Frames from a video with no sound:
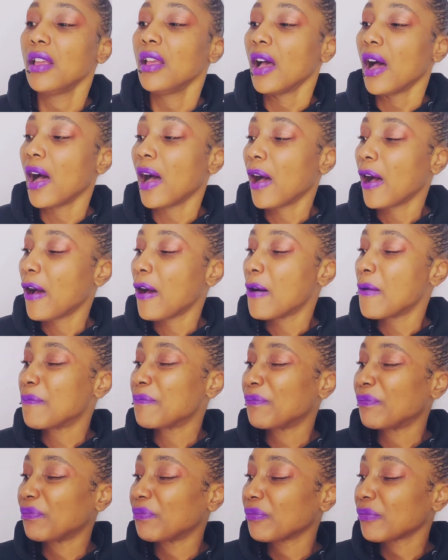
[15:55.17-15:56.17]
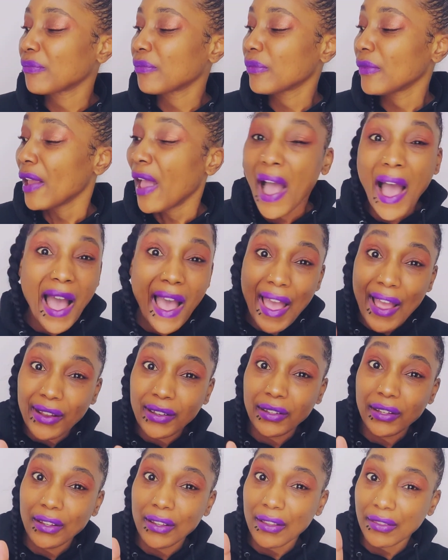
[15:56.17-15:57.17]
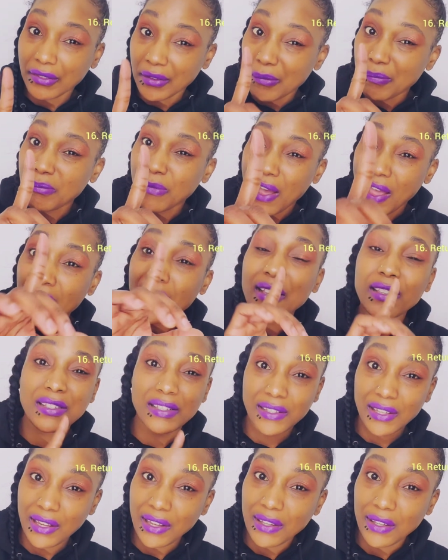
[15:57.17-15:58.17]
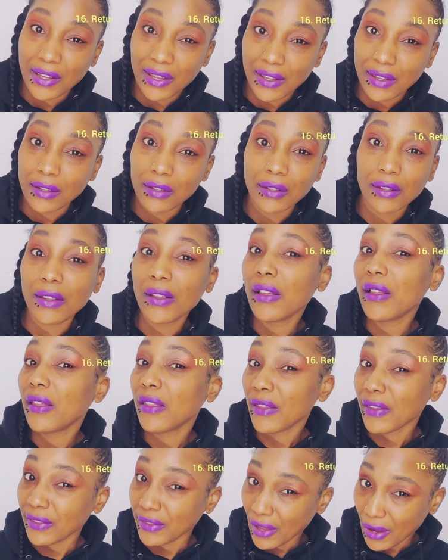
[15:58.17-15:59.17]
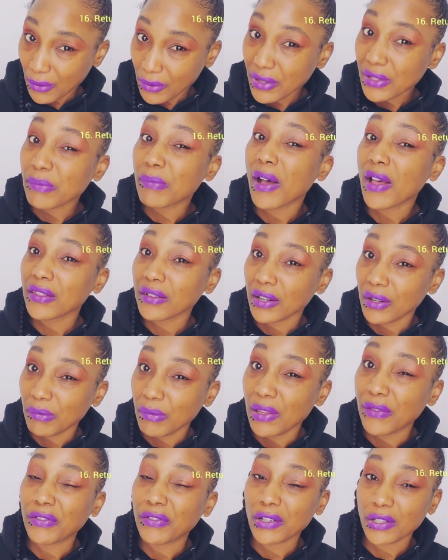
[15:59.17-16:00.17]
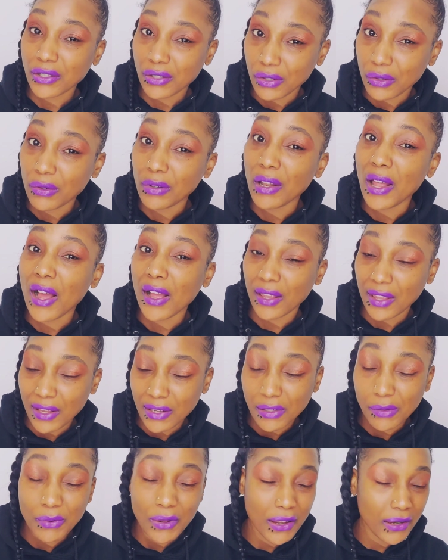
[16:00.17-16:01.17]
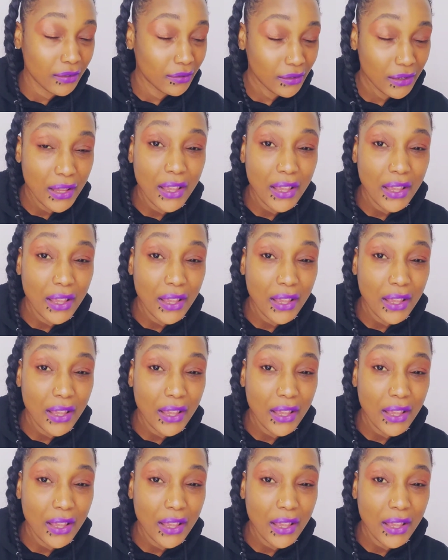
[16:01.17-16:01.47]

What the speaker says: And the myasthenia, that was bothering me so long. Guess what?